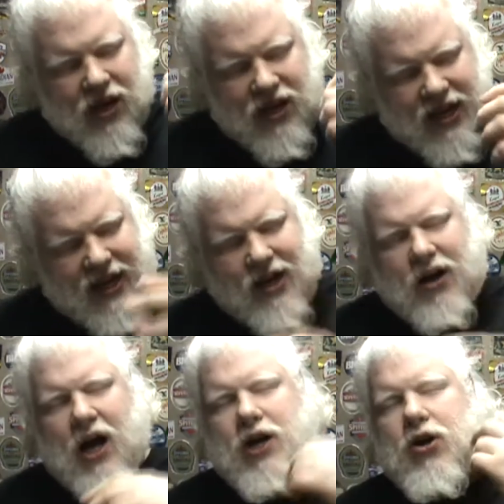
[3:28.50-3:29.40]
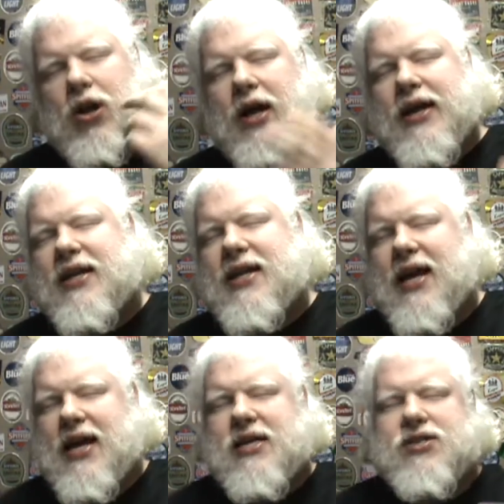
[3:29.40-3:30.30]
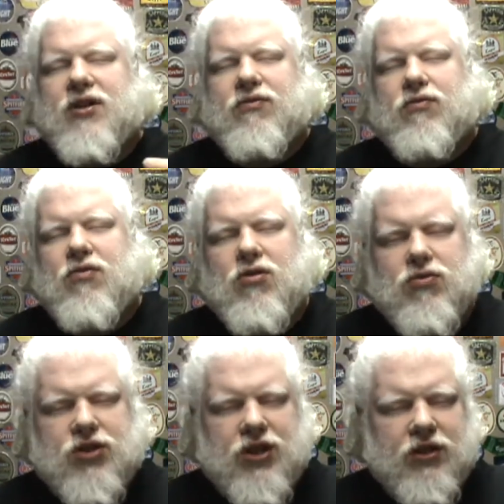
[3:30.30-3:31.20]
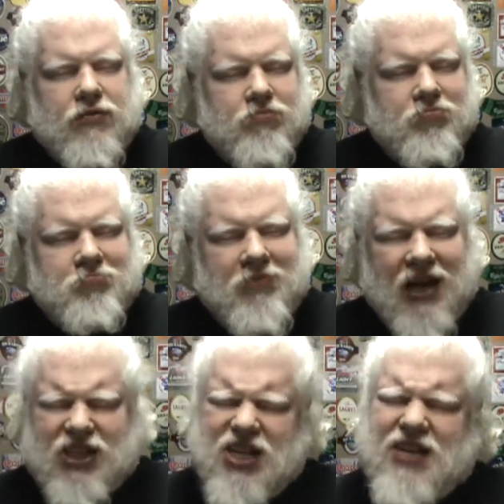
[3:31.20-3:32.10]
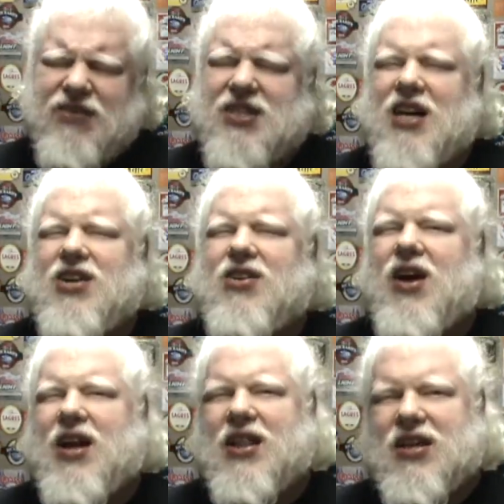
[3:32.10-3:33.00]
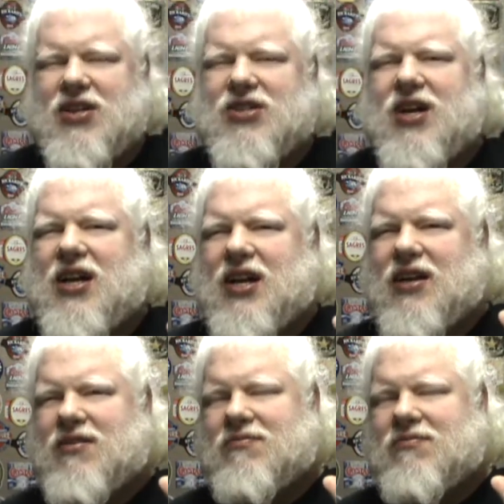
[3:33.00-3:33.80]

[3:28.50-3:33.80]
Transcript: You get an underlying taste of roast. I shouldn't even say underlying. There's a...